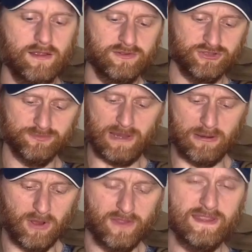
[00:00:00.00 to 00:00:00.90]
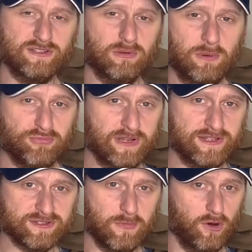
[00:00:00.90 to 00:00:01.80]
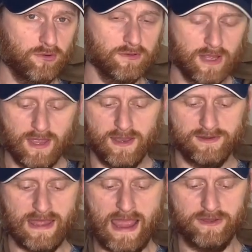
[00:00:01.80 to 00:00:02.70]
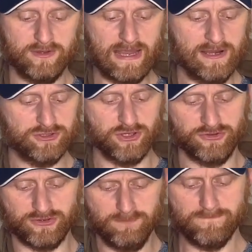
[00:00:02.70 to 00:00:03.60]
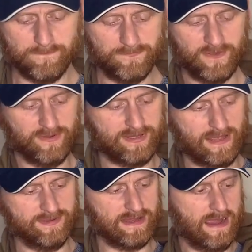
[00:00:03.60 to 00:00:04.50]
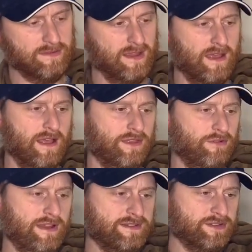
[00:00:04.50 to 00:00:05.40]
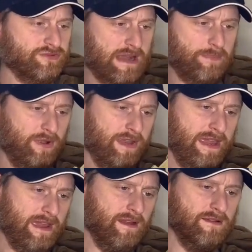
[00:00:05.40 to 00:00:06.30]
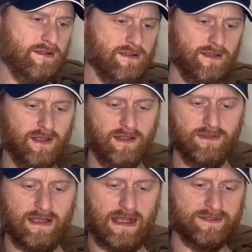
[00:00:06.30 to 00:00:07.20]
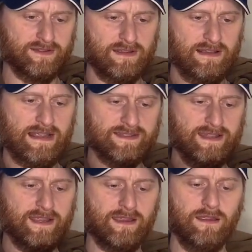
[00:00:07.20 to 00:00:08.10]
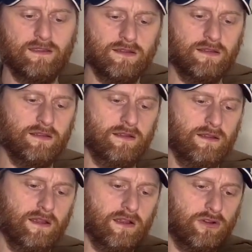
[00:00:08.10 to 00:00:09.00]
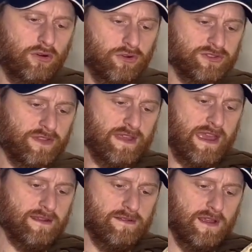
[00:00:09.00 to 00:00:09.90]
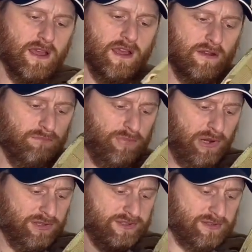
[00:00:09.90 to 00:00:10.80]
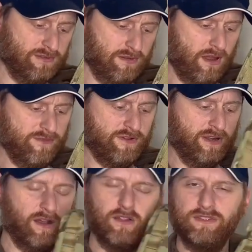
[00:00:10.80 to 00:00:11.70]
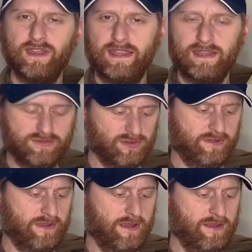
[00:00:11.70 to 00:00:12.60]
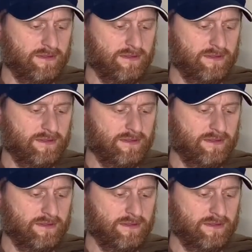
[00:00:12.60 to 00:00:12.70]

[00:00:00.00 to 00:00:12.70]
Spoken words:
just bear in mind these come up pretty small. Now you can adjust them. I'll take this out. There is a strap on here that has elastic cords on there, but I've got it on the sort of the